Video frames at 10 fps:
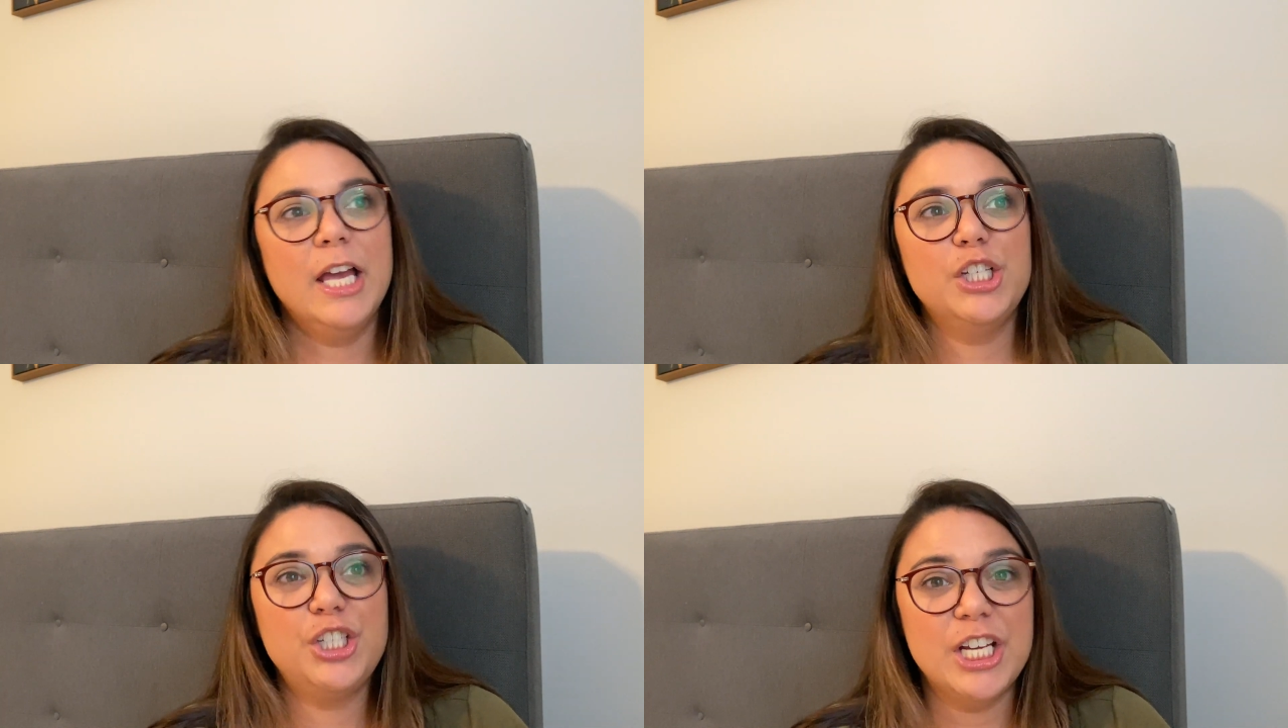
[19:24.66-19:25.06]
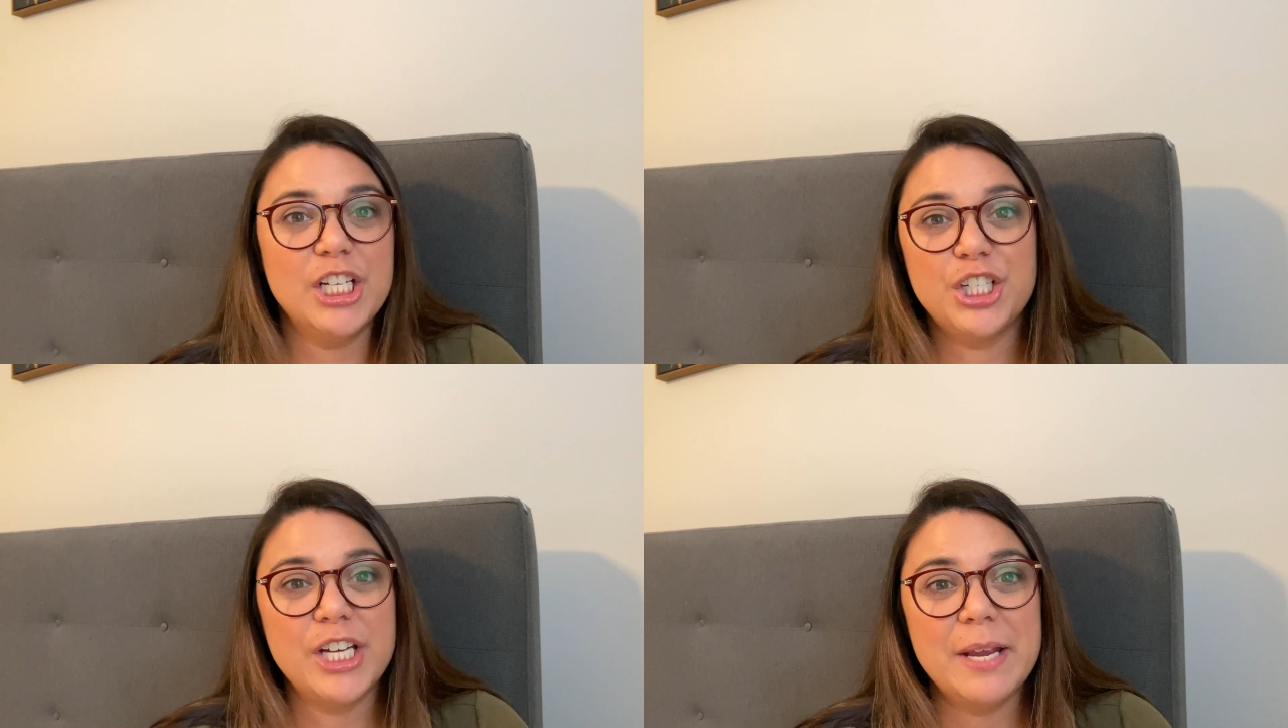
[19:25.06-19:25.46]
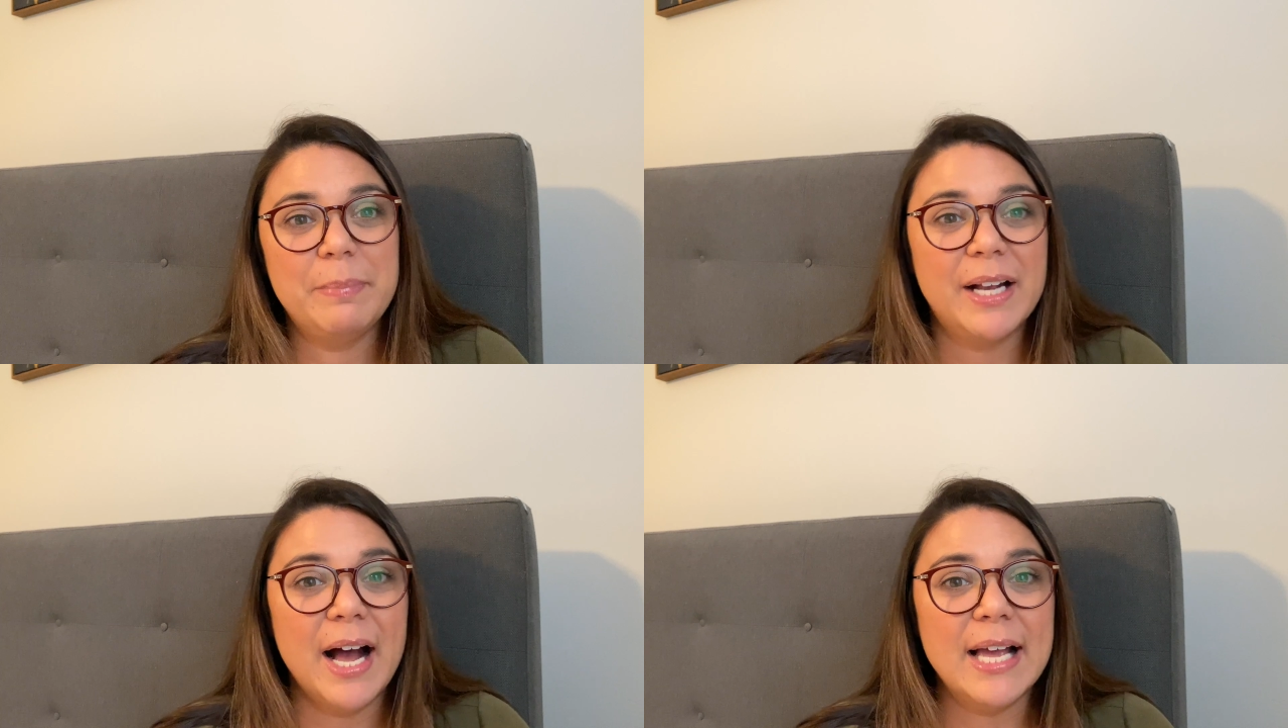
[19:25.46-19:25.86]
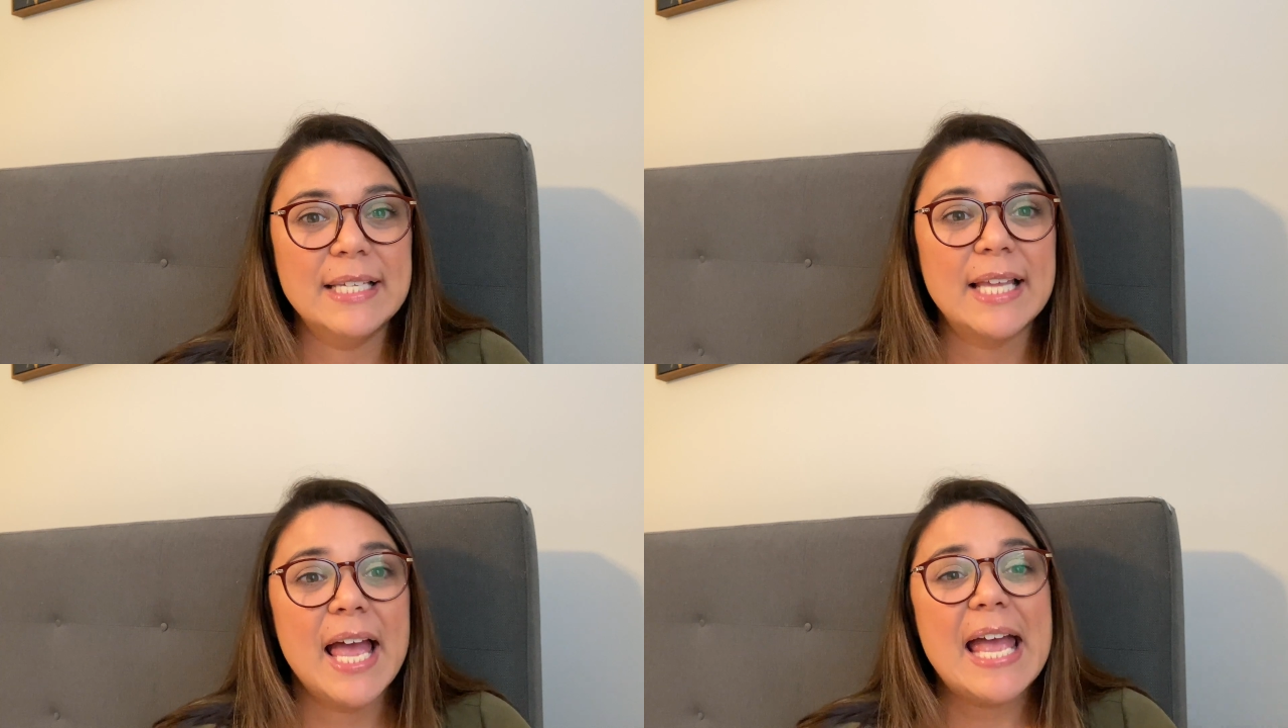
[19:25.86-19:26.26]
cheat sheet
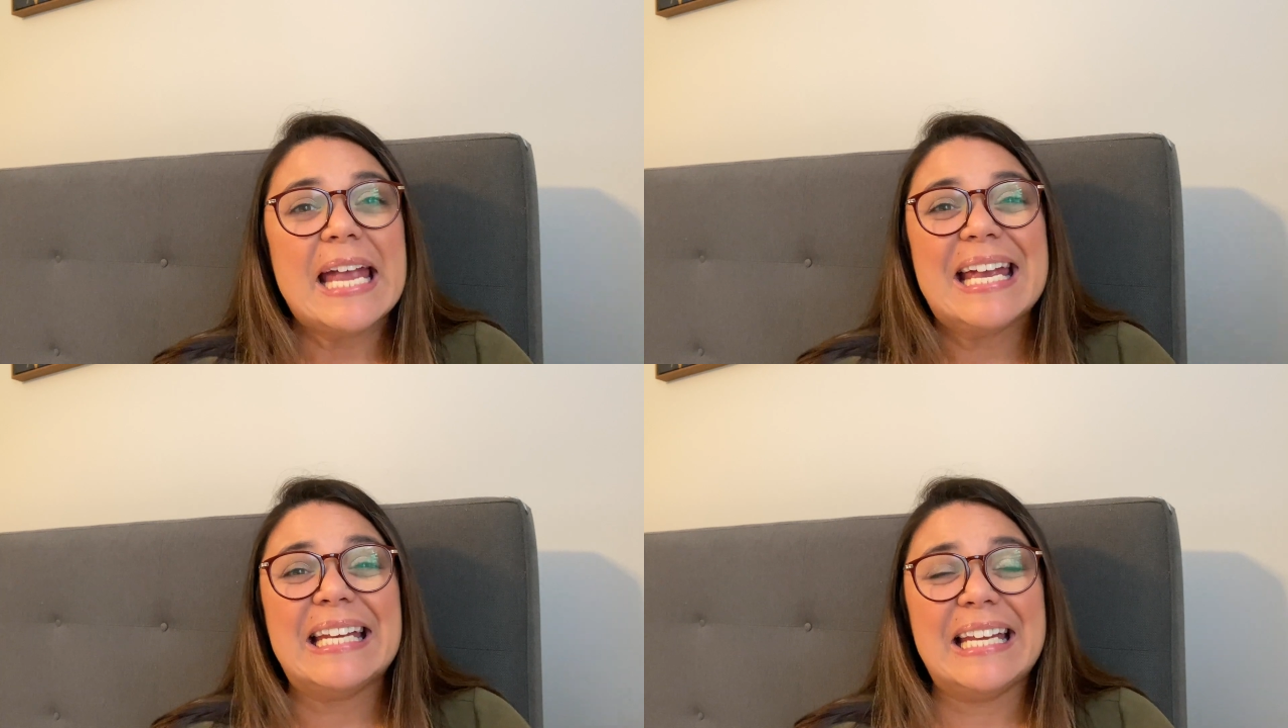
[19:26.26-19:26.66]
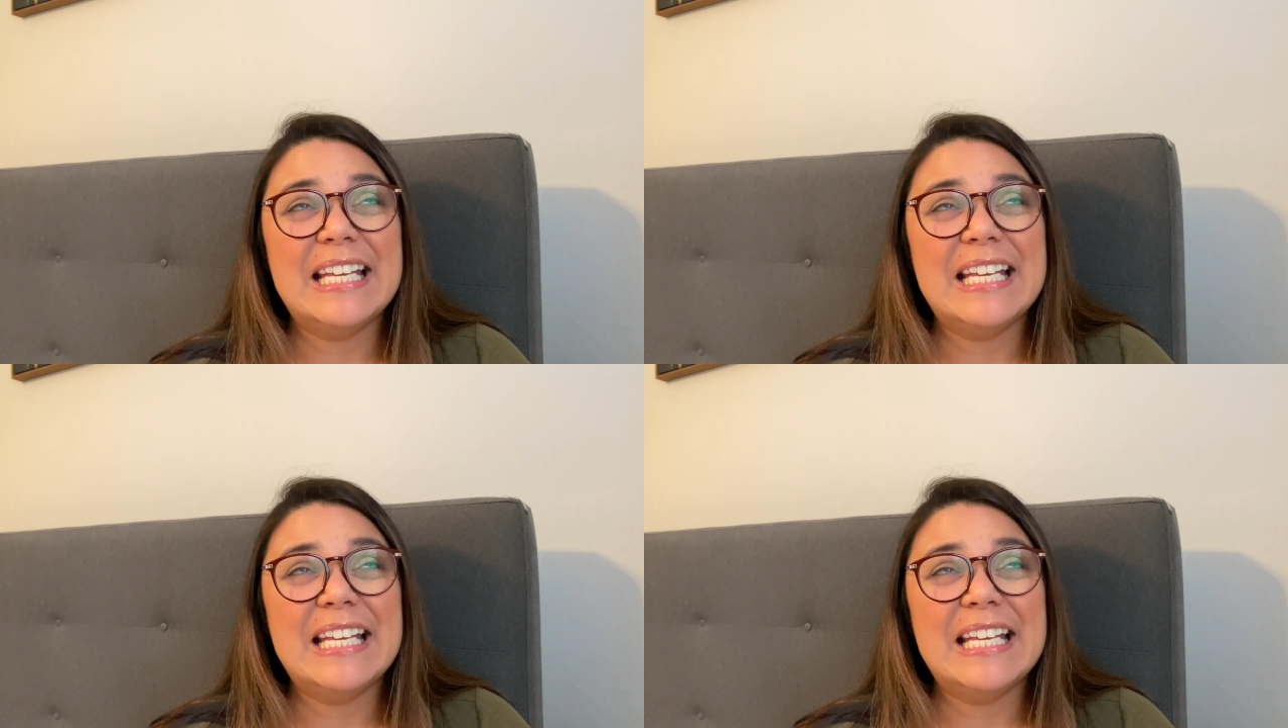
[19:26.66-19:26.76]
because it